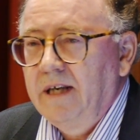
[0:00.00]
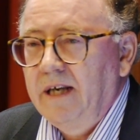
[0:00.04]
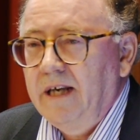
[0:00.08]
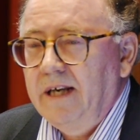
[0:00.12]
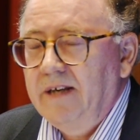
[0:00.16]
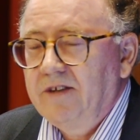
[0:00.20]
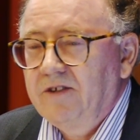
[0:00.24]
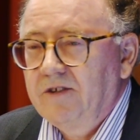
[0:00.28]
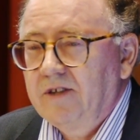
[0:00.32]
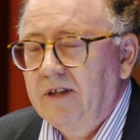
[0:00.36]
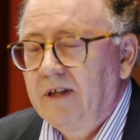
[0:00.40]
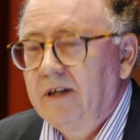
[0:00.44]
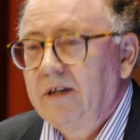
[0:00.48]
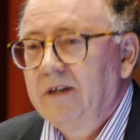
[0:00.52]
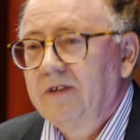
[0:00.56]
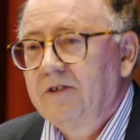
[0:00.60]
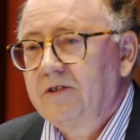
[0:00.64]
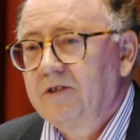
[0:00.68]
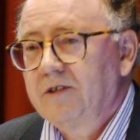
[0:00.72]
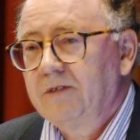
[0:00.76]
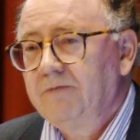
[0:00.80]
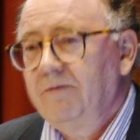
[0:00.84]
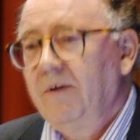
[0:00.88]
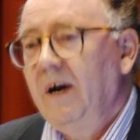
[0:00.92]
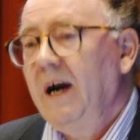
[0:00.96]
it's a
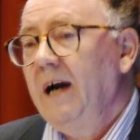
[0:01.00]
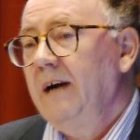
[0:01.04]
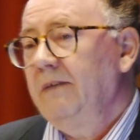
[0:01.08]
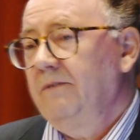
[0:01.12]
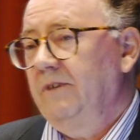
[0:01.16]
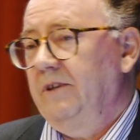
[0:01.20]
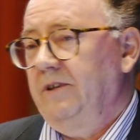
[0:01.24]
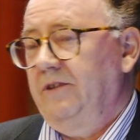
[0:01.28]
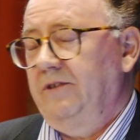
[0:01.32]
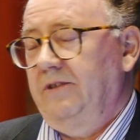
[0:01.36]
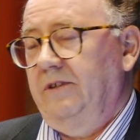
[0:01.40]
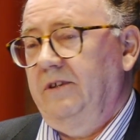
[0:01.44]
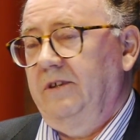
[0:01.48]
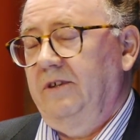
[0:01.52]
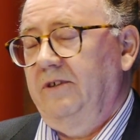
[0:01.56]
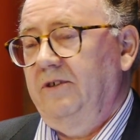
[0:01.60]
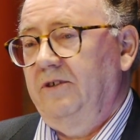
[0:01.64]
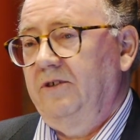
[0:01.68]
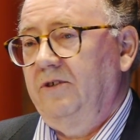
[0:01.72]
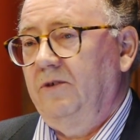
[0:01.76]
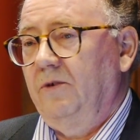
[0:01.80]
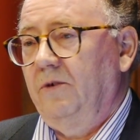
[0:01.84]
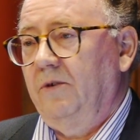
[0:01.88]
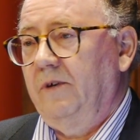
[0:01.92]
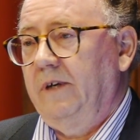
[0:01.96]
survivor's
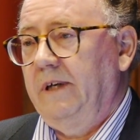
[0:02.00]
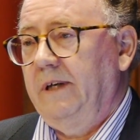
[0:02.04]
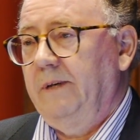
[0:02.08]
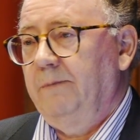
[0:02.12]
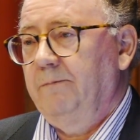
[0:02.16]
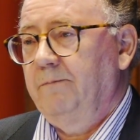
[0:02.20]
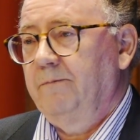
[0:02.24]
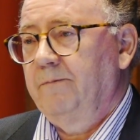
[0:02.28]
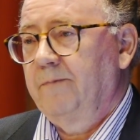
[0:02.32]
story.